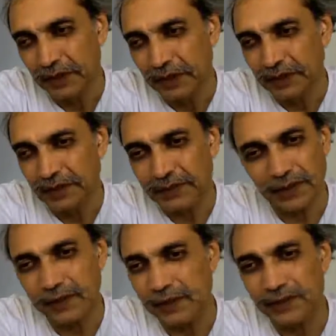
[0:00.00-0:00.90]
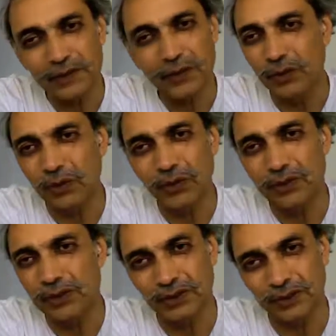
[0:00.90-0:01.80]
The sun has no
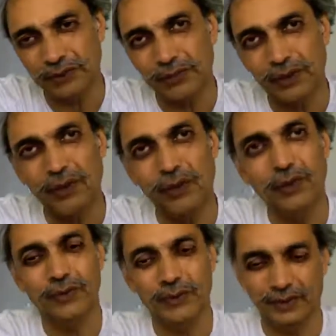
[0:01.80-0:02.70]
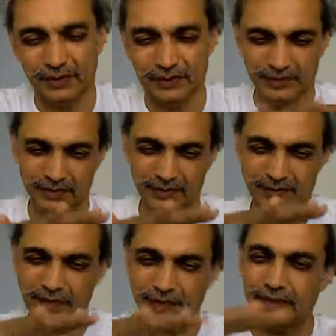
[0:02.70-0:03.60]
ownership over
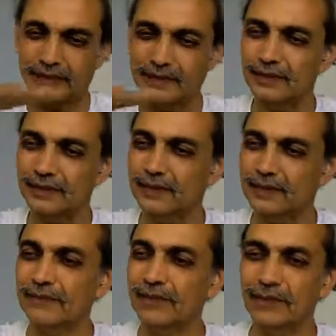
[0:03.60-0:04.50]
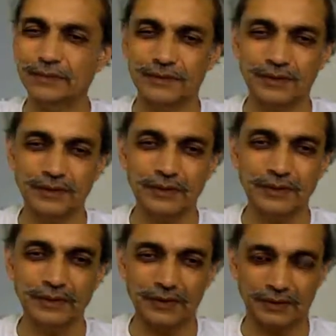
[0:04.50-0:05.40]
the light that envelops this
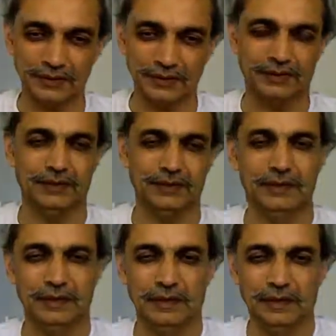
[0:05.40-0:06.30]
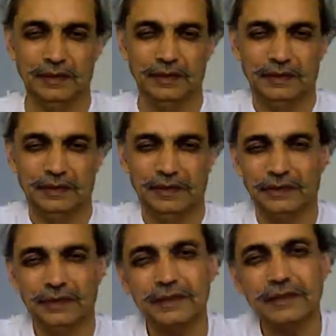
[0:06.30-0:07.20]
universe.
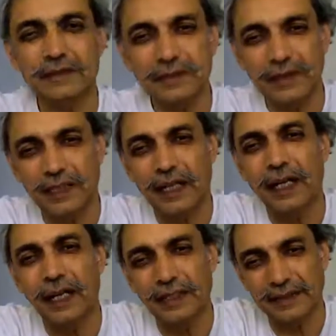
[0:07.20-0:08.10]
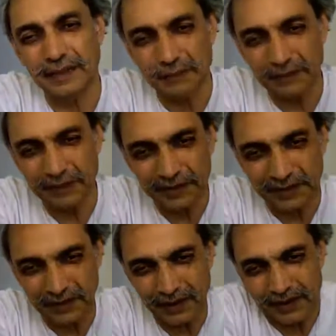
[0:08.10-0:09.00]
It doesn't say I am
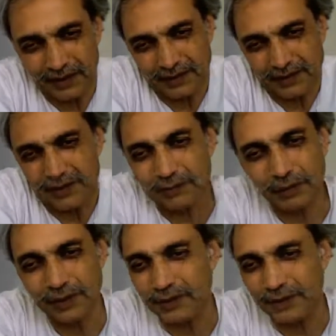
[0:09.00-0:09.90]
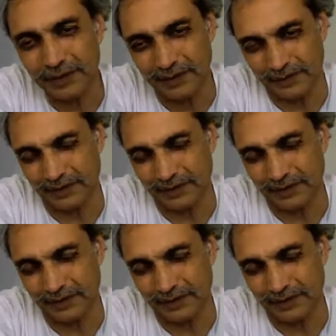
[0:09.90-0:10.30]
giving the light, it's simply there.